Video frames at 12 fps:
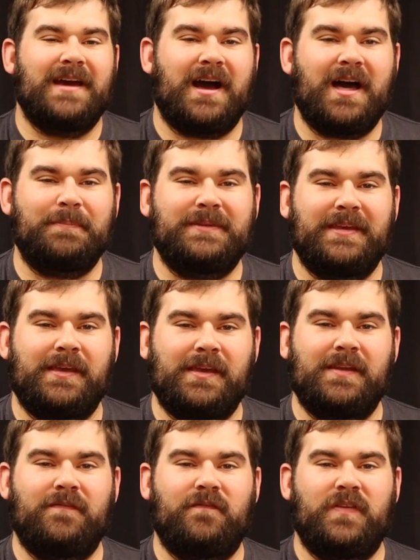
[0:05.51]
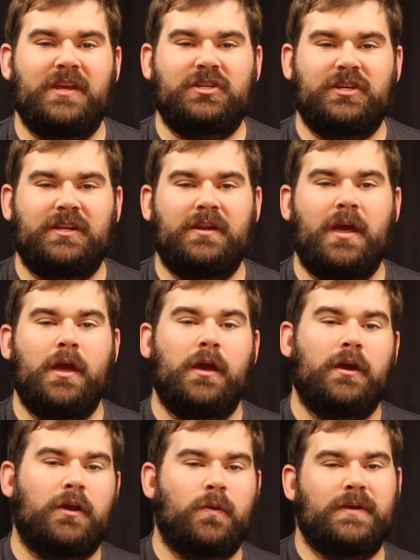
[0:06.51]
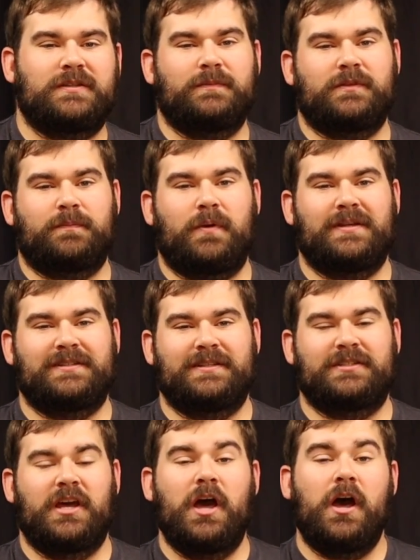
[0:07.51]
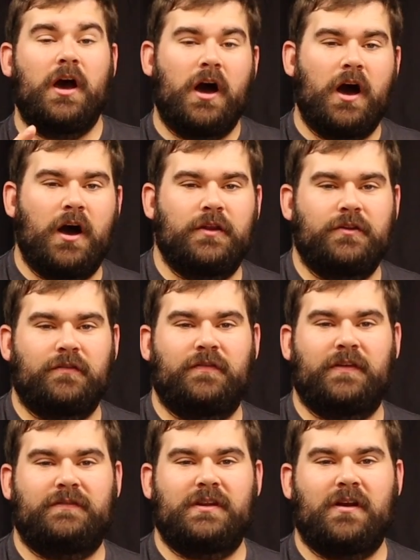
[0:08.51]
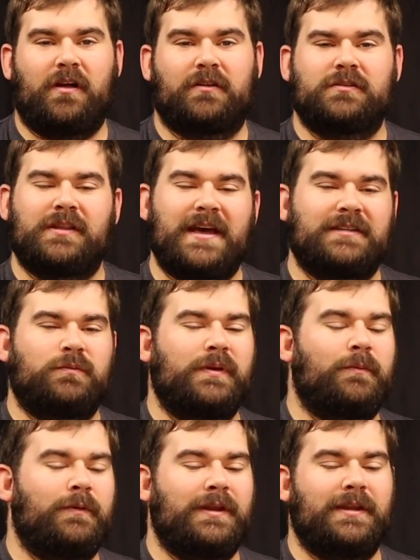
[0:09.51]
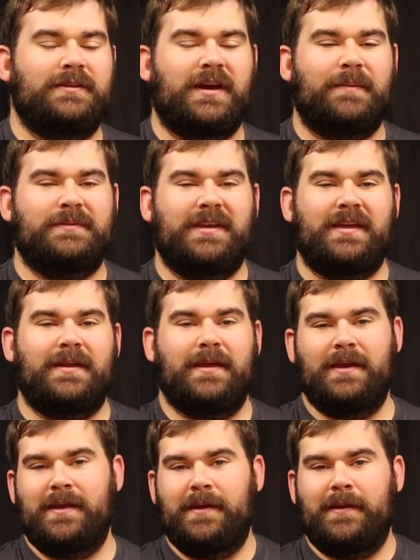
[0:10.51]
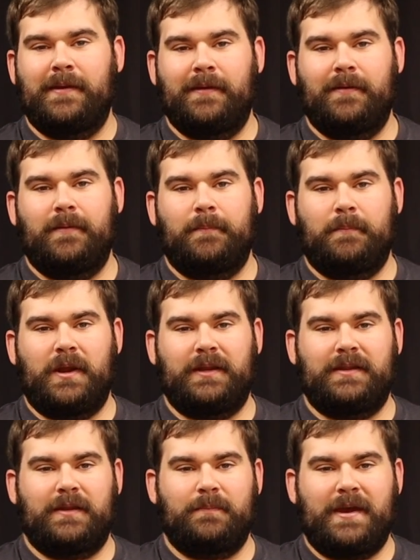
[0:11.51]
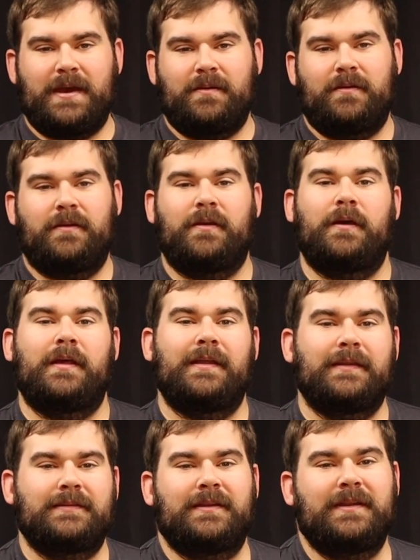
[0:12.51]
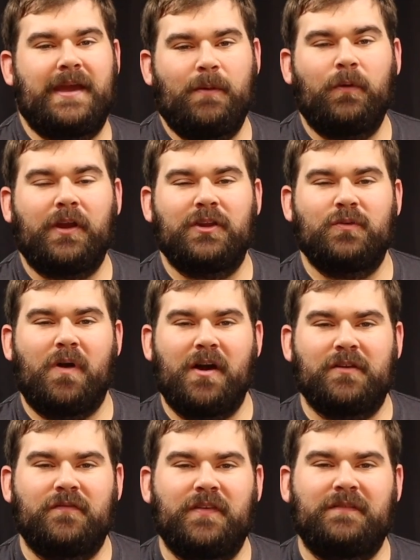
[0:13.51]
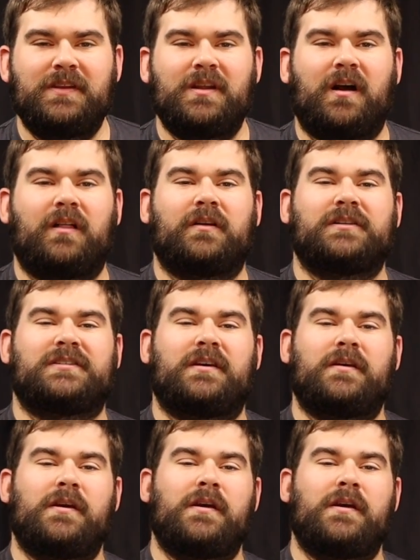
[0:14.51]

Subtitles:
Top 10 fishing Christmas presents under $50. Last week we did top 10, money didn't matter. Today we're gonna do under $50